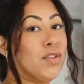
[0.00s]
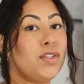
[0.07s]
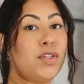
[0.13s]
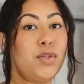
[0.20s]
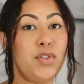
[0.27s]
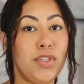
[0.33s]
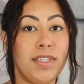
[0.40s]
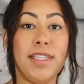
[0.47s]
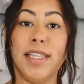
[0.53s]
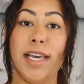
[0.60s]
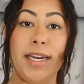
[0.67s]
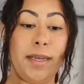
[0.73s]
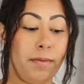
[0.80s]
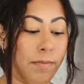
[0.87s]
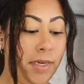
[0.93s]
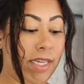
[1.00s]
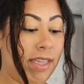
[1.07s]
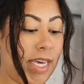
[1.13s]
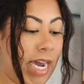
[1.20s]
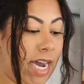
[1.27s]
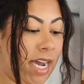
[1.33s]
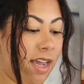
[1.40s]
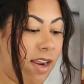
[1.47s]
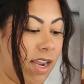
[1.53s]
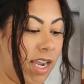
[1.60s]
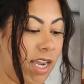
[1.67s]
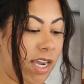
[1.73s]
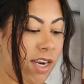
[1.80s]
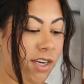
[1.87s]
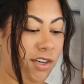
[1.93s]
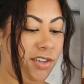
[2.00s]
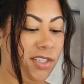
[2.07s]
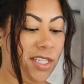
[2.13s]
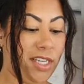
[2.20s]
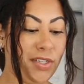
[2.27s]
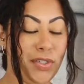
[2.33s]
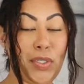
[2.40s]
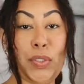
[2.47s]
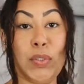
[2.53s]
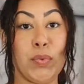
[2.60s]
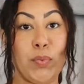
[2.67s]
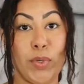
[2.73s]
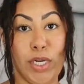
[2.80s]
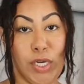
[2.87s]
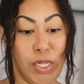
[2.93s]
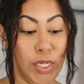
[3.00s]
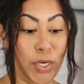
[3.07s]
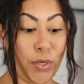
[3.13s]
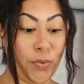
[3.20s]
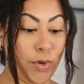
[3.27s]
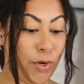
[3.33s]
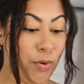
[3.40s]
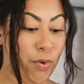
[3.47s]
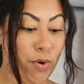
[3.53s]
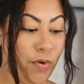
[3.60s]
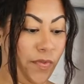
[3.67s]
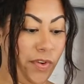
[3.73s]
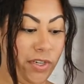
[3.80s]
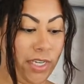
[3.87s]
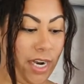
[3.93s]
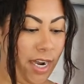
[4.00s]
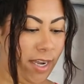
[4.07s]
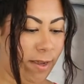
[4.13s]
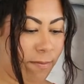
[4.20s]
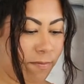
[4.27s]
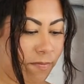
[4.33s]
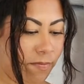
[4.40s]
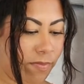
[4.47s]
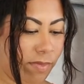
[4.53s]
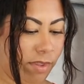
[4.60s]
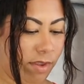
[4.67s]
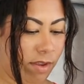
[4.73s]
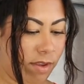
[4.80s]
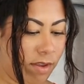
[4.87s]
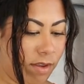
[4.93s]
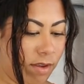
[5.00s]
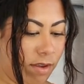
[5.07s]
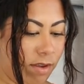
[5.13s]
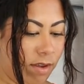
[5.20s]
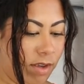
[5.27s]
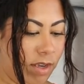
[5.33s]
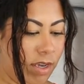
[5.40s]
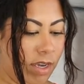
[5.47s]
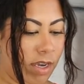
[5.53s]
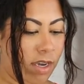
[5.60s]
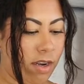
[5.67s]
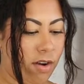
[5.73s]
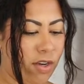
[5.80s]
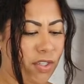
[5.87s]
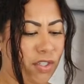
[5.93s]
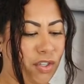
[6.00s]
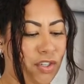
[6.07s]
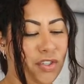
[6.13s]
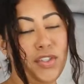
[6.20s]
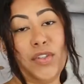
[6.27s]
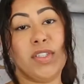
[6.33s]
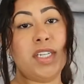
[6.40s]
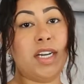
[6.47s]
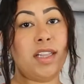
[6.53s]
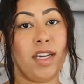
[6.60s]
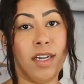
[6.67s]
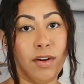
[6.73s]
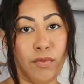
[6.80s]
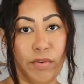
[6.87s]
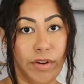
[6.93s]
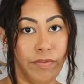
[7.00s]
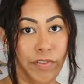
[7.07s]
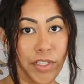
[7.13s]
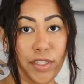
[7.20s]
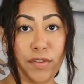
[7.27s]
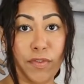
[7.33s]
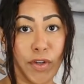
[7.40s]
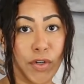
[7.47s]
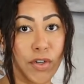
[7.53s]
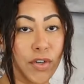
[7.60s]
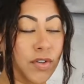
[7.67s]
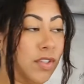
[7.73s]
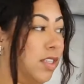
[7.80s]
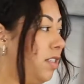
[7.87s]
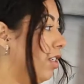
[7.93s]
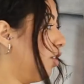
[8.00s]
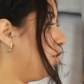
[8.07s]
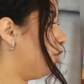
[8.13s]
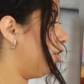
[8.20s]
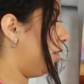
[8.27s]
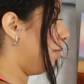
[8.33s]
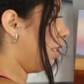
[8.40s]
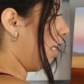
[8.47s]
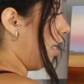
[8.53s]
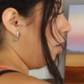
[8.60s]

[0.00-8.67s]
So just let it be that, and your skills will grow over time. And also just using a lot of reference photos is extremely